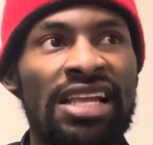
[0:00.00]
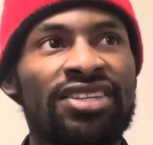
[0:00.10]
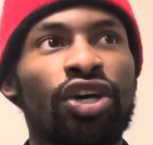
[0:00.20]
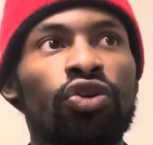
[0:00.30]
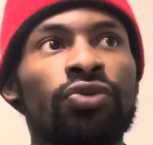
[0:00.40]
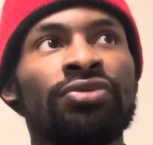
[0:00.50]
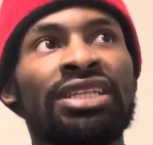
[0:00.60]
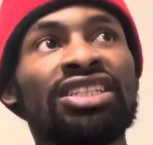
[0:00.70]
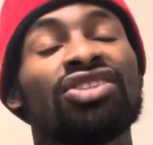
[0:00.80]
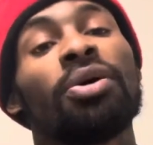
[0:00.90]
So
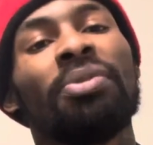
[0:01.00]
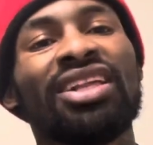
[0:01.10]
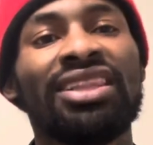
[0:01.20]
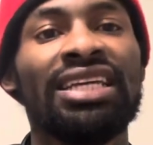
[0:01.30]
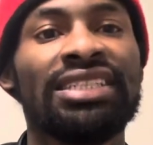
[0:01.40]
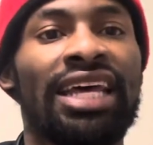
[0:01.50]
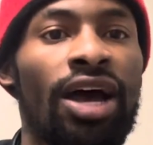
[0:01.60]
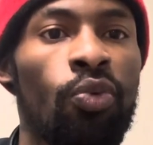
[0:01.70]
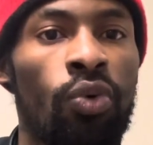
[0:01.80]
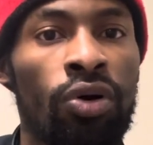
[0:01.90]
these are some of the things that I
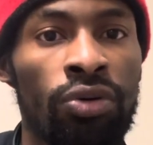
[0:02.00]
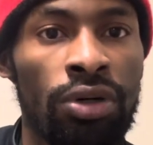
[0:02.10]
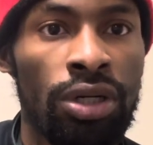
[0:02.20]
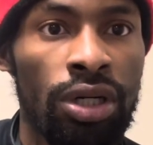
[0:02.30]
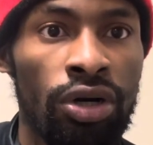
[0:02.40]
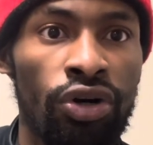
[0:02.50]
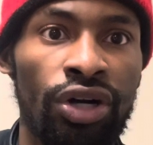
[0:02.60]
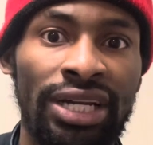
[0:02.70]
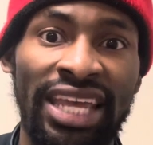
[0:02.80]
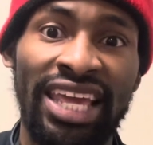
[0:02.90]
want
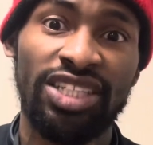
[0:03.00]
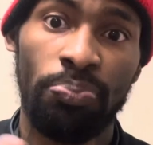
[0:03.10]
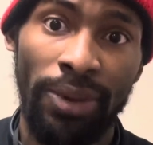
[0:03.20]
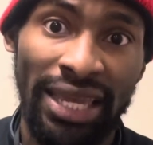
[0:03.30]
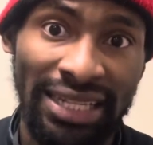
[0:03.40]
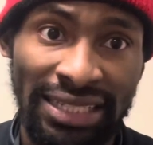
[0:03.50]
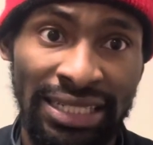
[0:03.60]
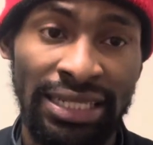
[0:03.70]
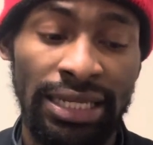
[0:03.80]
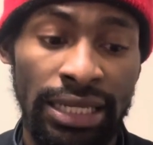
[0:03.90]
or
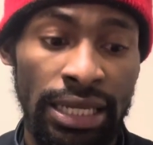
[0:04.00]
expecting